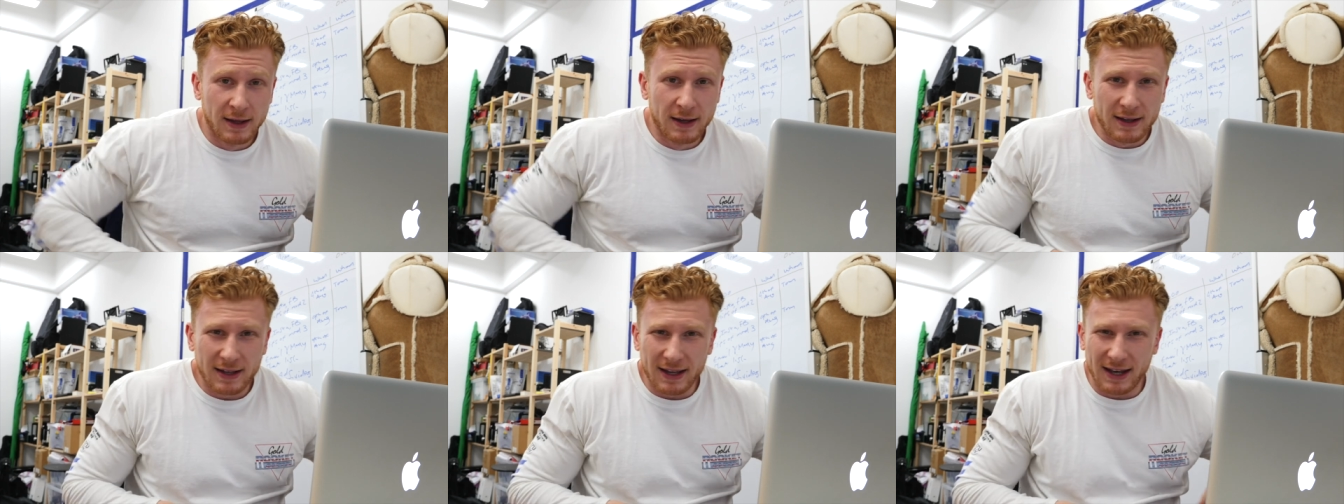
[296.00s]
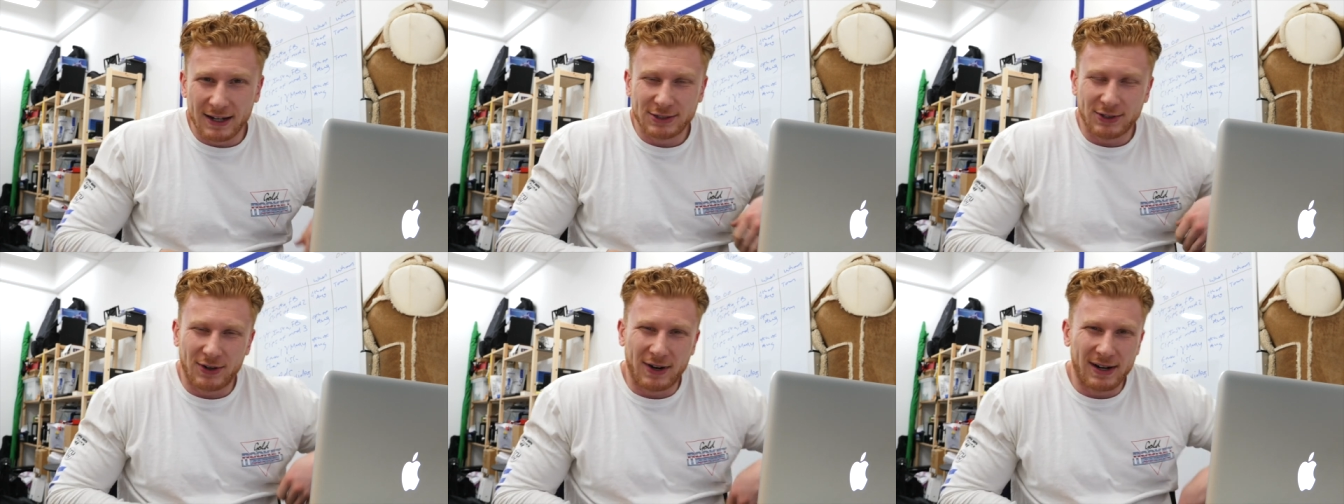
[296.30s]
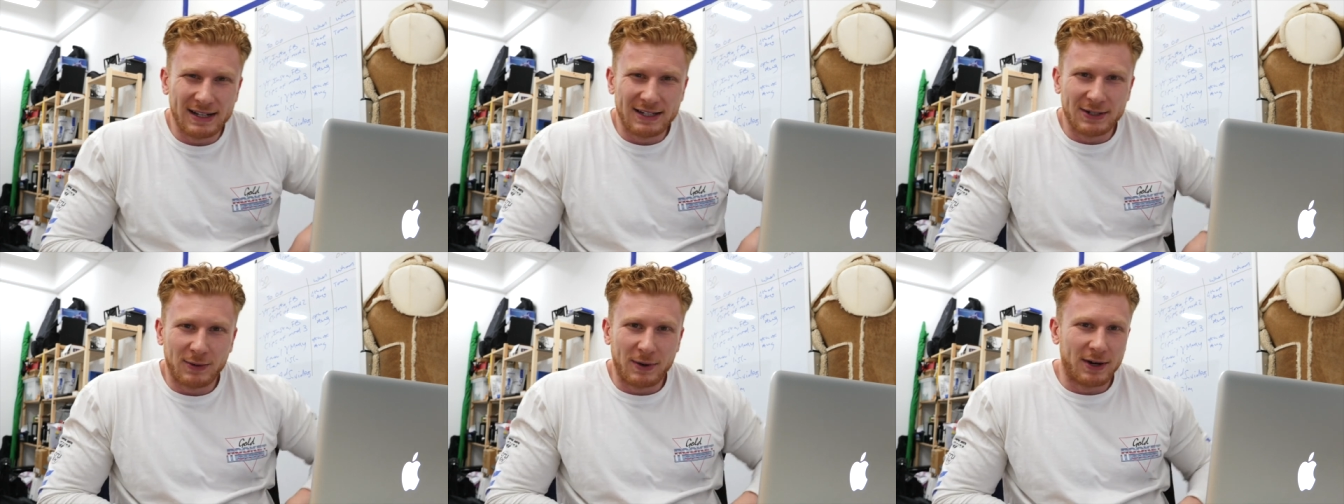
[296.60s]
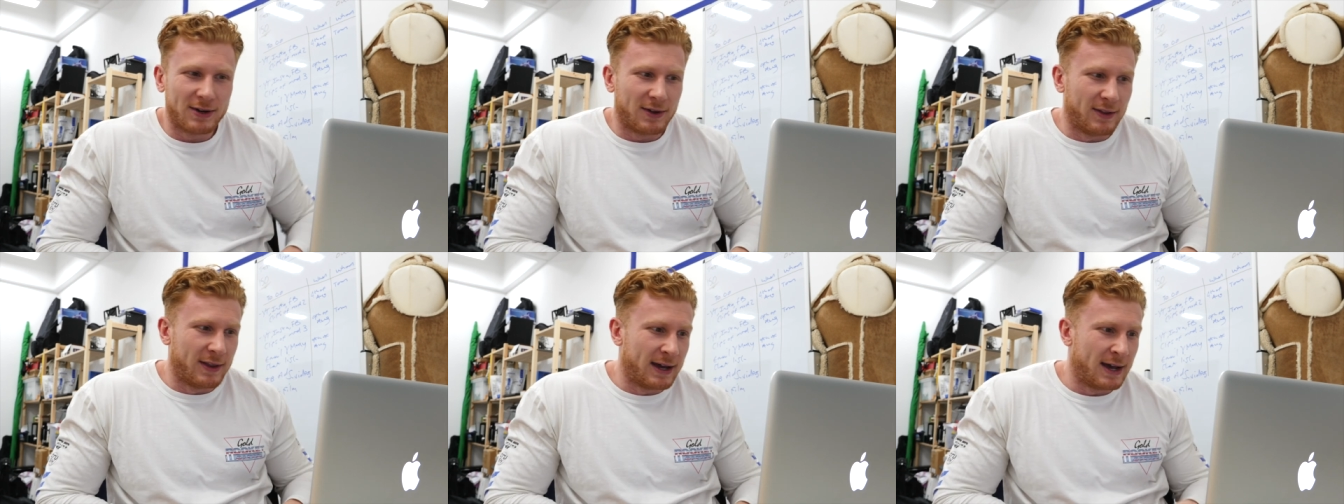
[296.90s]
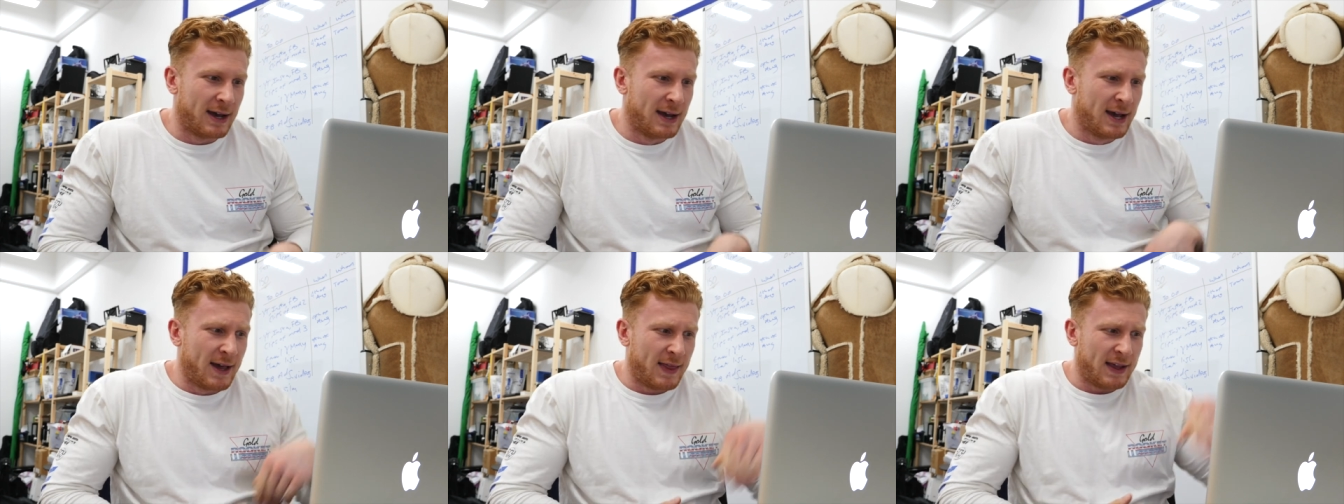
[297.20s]
Yeah, sorry, I need to work on
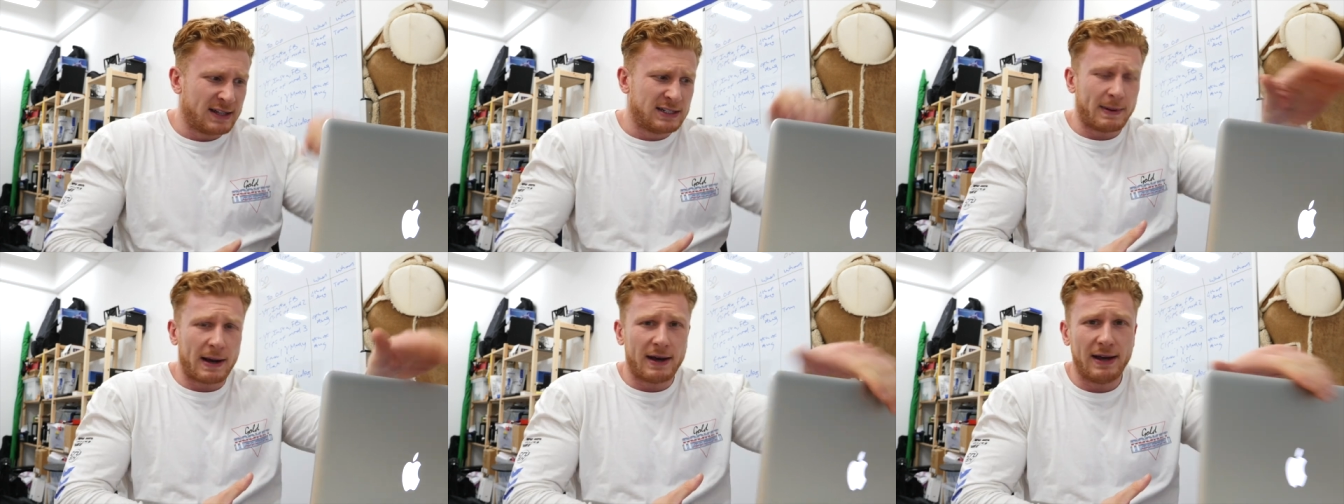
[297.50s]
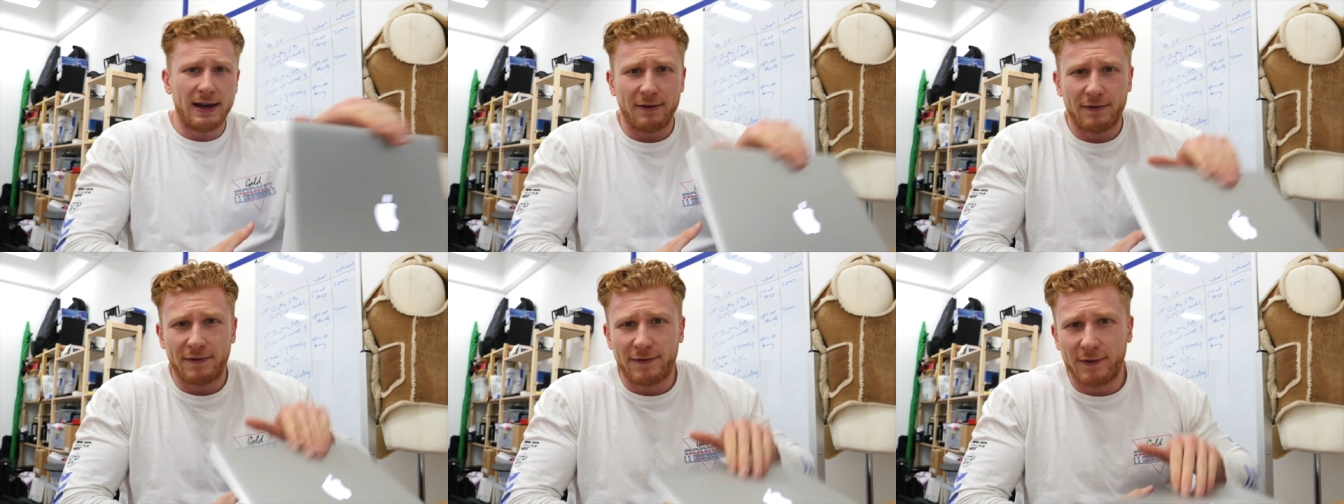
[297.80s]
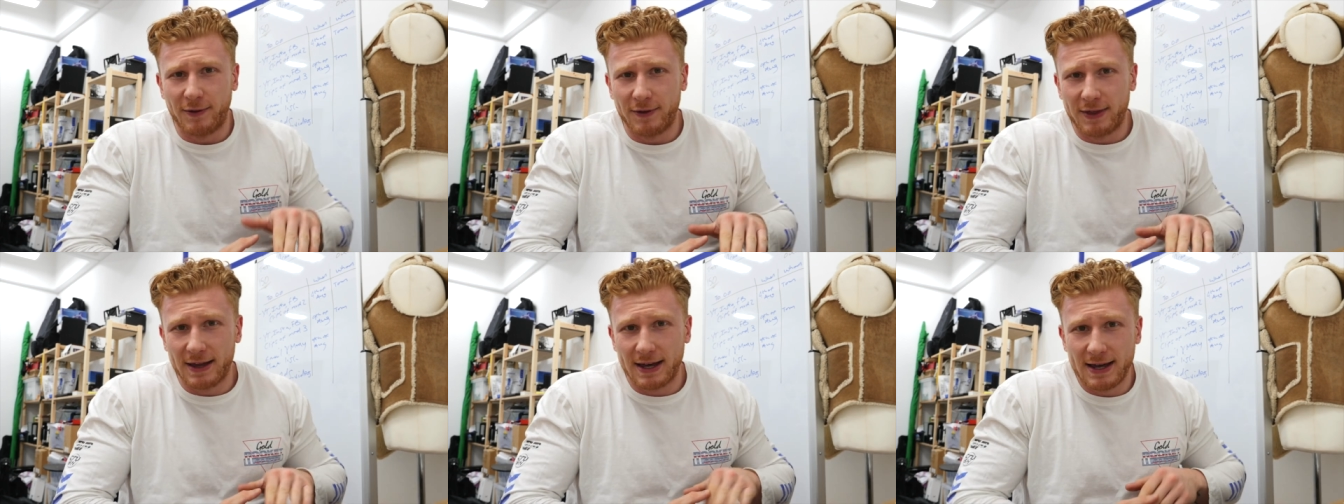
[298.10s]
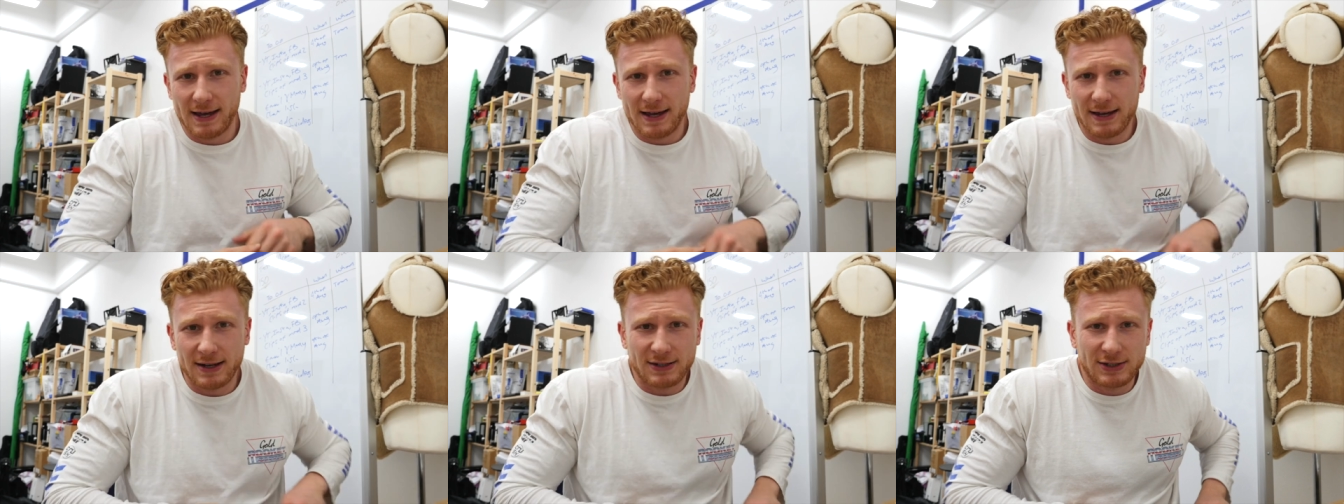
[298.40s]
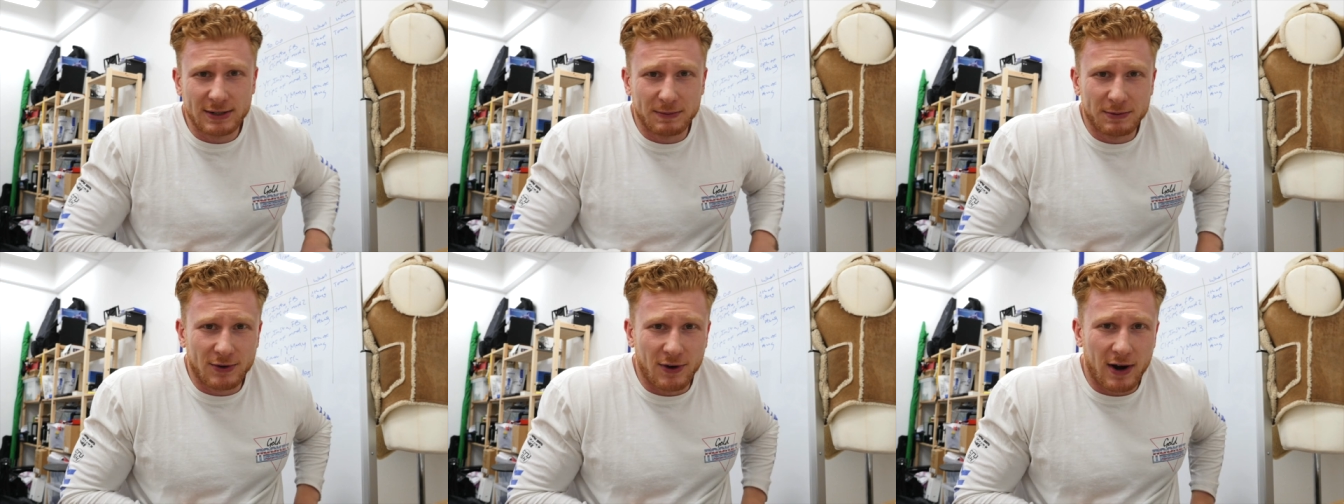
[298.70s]
that. That's about it for the
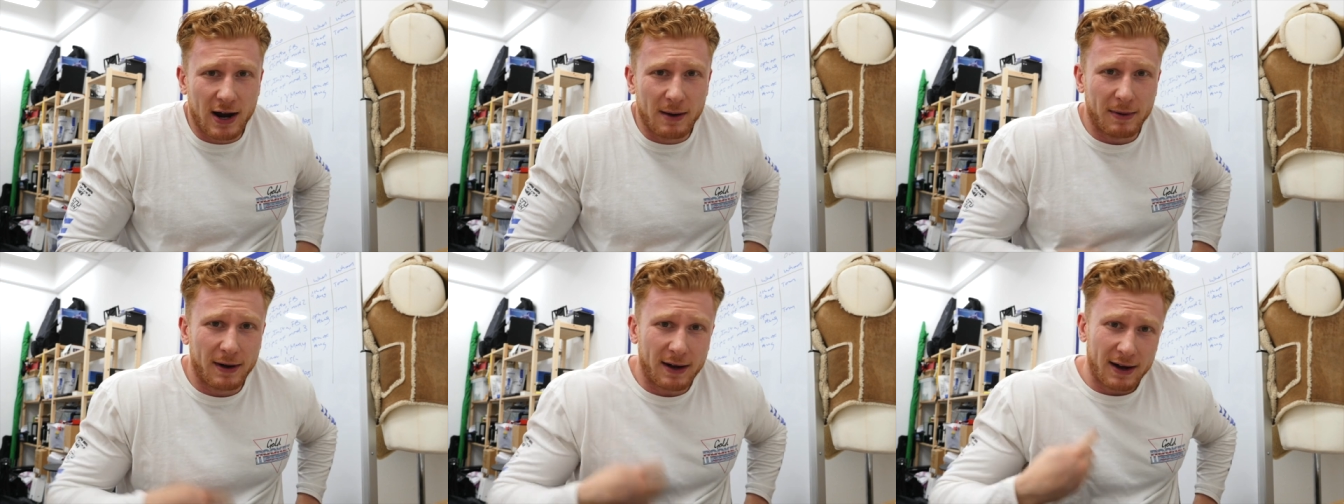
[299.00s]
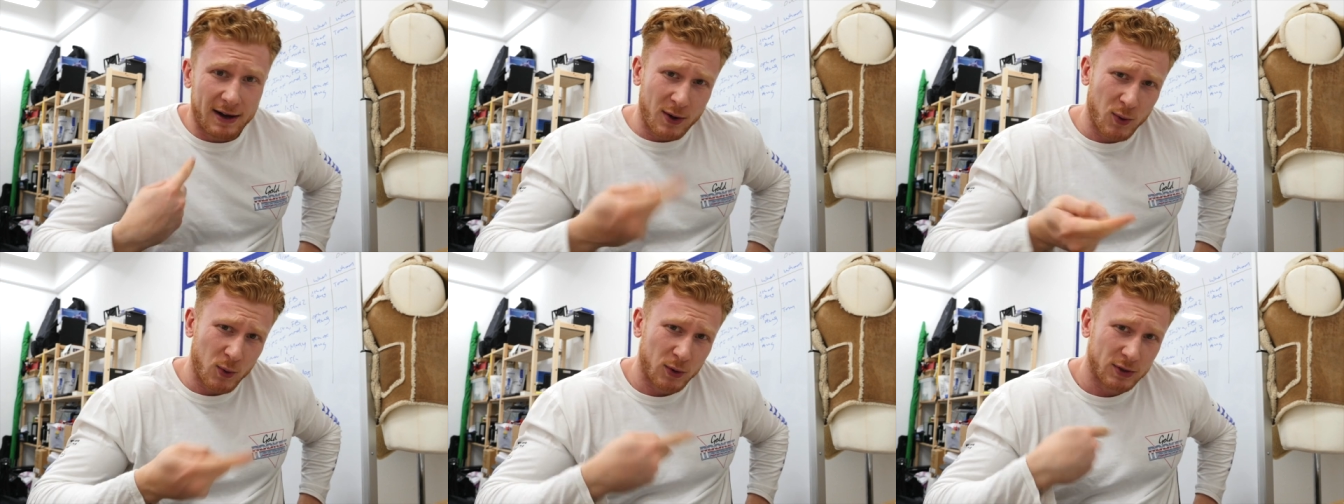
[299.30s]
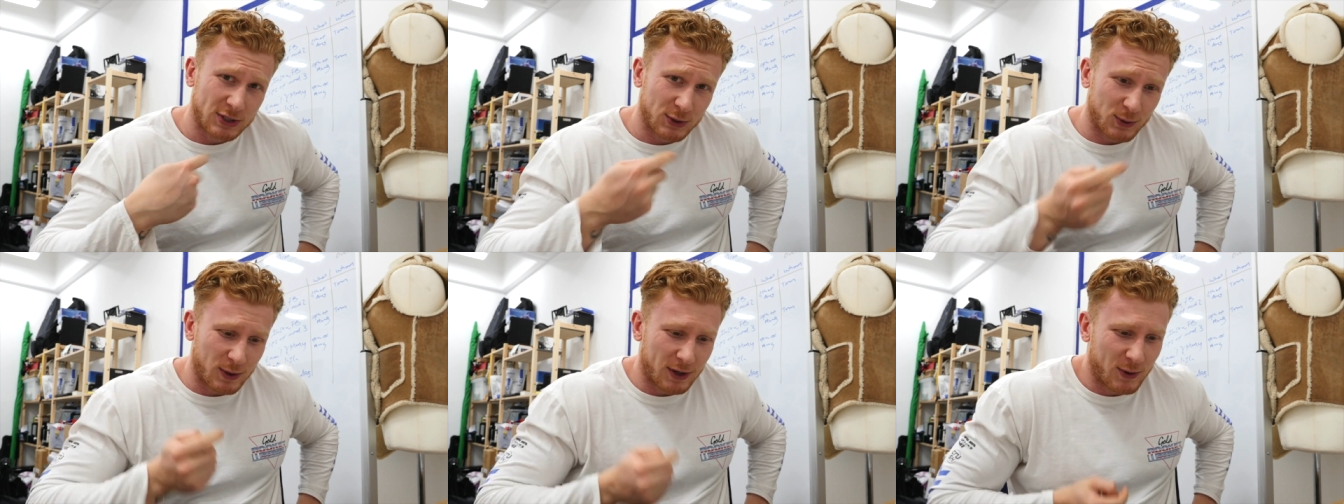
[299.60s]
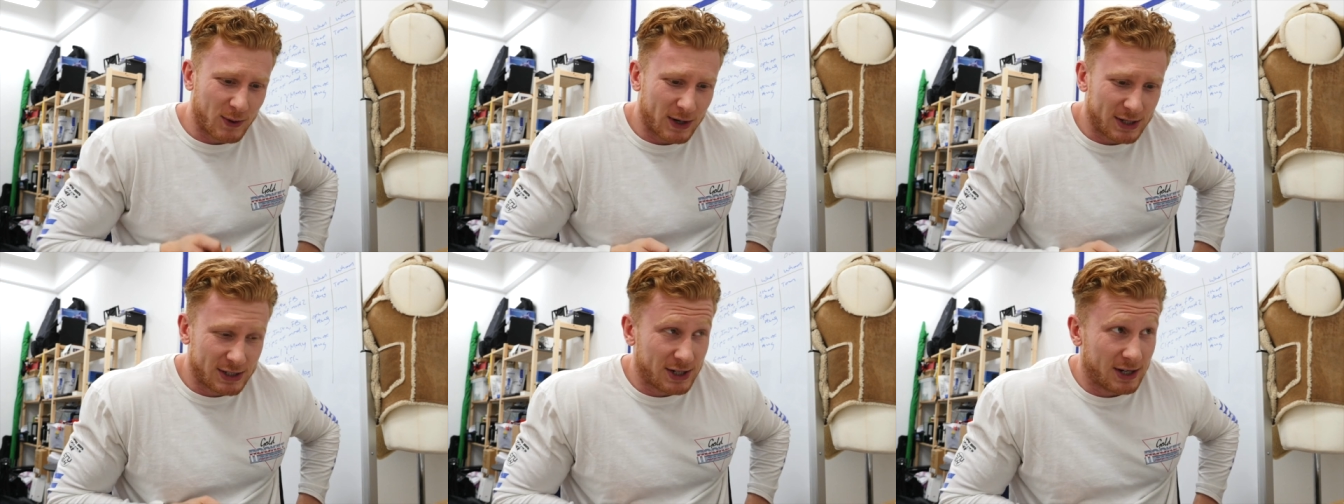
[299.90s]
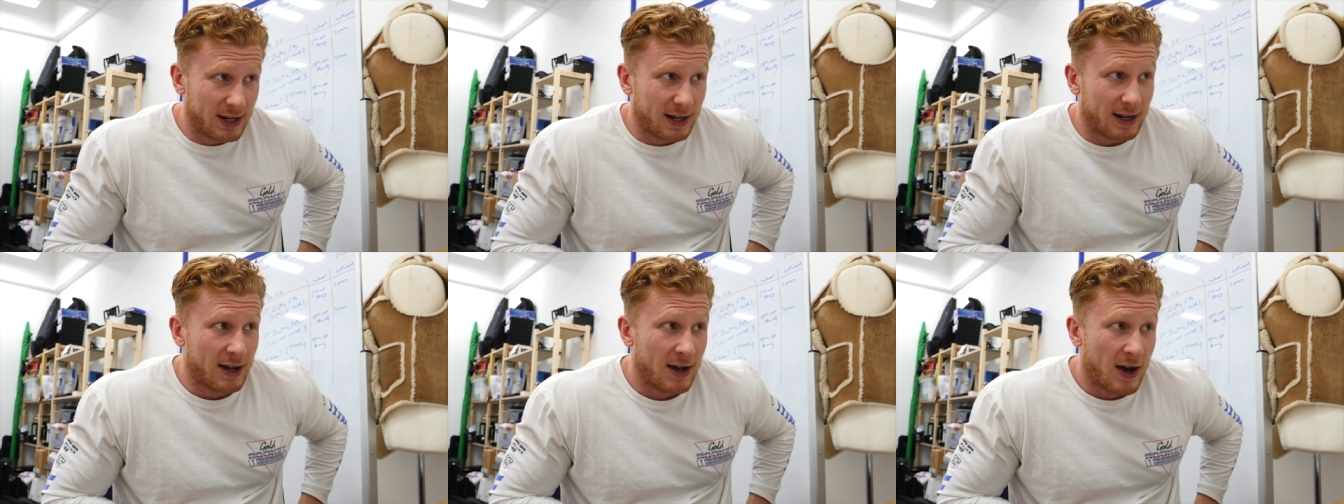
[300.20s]
subscriber one-to-one
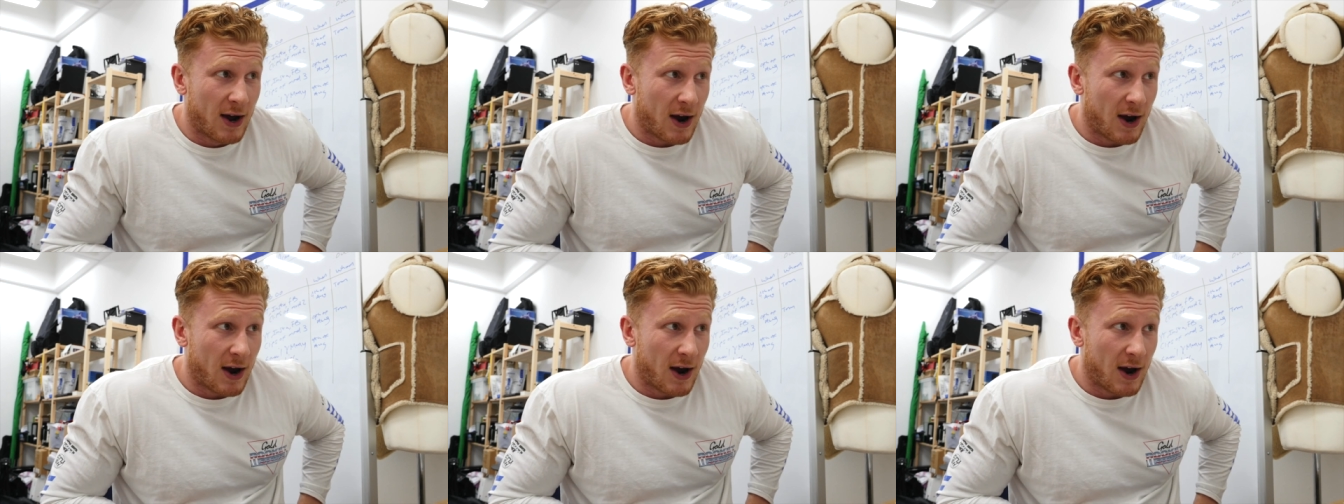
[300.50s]
questioning.